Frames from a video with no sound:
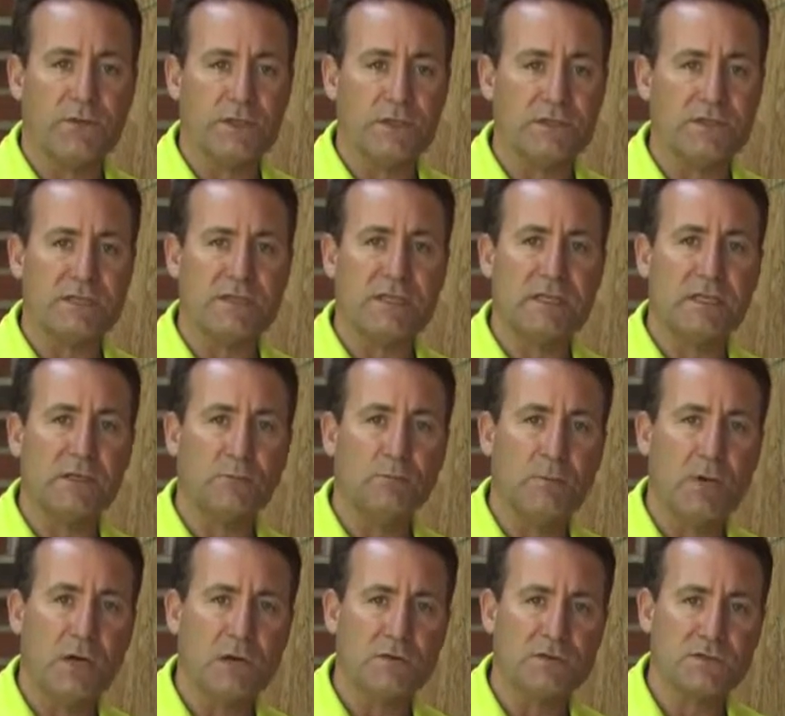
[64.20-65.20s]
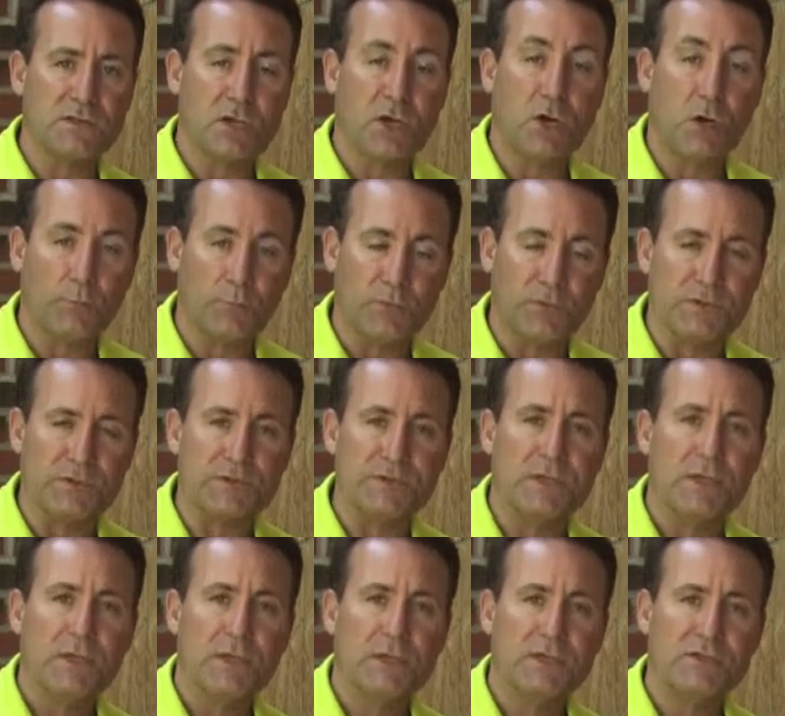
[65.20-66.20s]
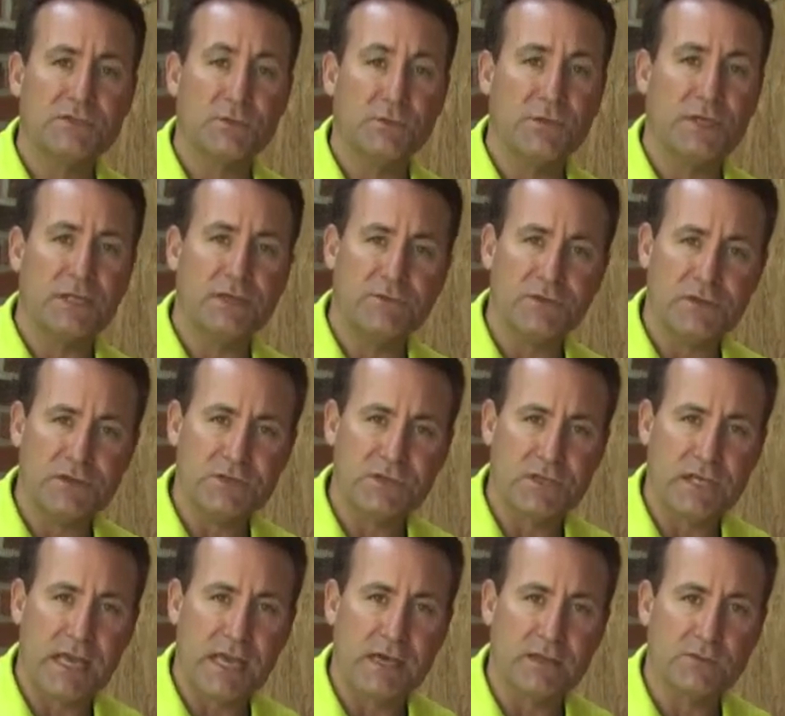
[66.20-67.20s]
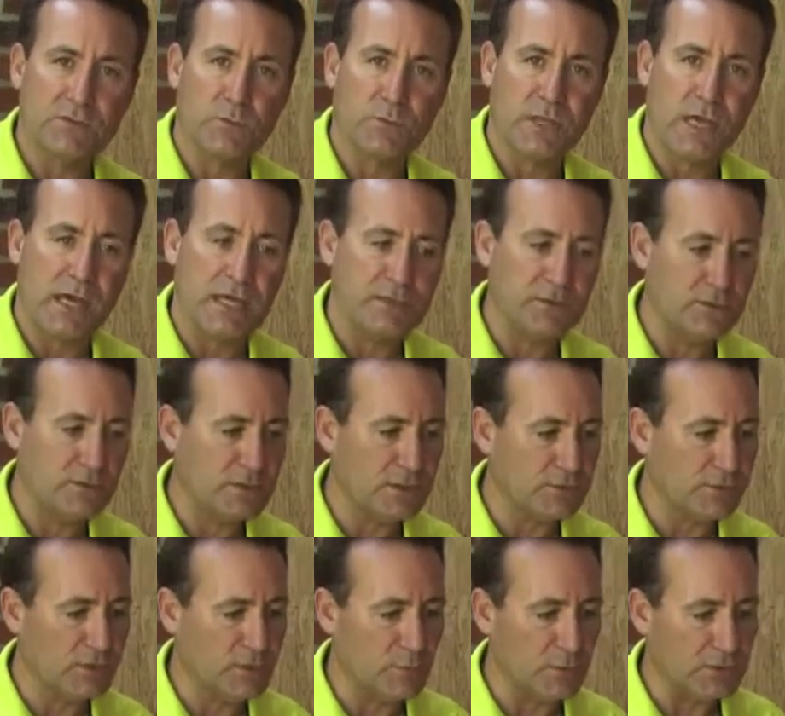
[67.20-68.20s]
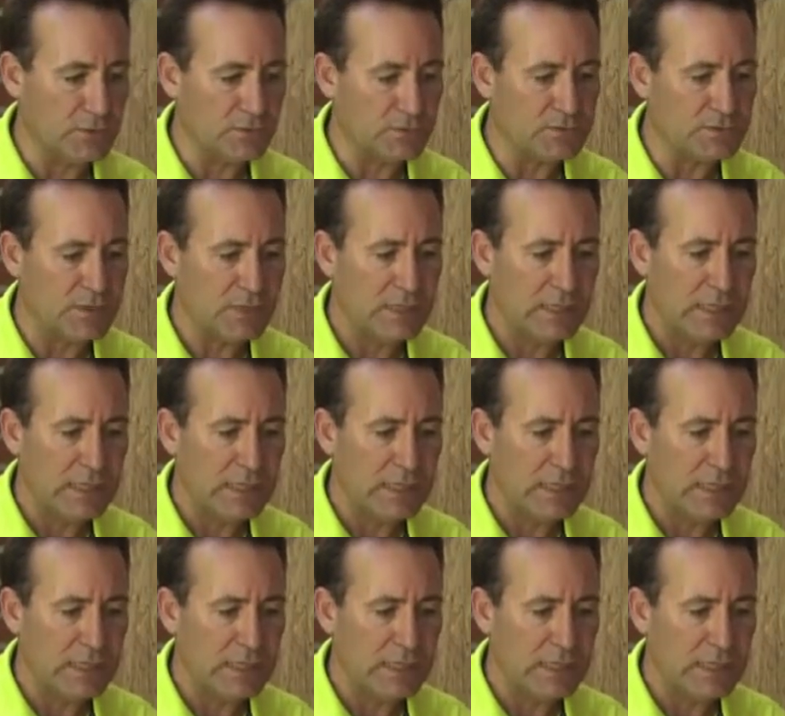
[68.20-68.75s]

the single most culprits to an inefficient house with high utility bills.